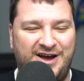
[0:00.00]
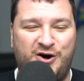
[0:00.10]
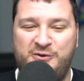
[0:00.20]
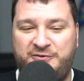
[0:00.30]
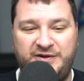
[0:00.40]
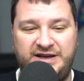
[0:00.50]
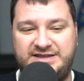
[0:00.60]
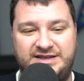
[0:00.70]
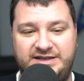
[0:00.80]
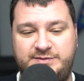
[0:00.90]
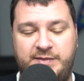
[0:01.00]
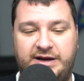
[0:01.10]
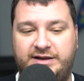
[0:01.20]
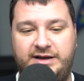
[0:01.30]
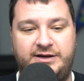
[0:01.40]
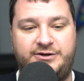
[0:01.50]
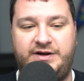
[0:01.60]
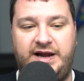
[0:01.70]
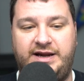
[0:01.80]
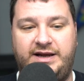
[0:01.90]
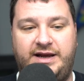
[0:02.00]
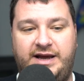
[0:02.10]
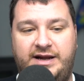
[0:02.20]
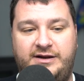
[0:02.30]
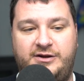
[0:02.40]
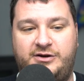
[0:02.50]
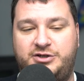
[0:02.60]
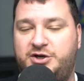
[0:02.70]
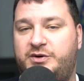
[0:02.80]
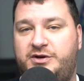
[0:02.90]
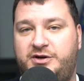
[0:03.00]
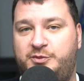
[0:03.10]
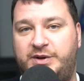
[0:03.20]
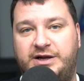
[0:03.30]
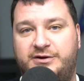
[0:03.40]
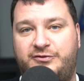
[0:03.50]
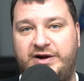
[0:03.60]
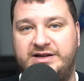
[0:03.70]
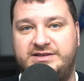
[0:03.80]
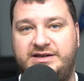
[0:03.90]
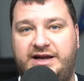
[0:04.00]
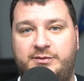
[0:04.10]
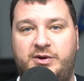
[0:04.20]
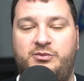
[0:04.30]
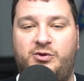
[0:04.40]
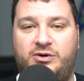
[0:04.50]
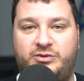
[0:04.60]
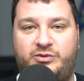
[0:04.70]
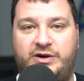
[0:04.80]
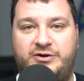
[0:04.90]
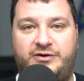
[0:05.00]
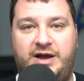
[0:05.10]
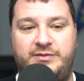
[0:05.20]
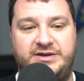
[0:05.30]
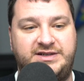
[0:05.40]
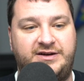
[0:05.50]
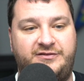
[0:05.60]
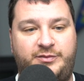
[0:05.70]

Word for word: hopefully it's at least mildly entertaining and you can show it to your beginner friends and get them on board with retro gaming stuff.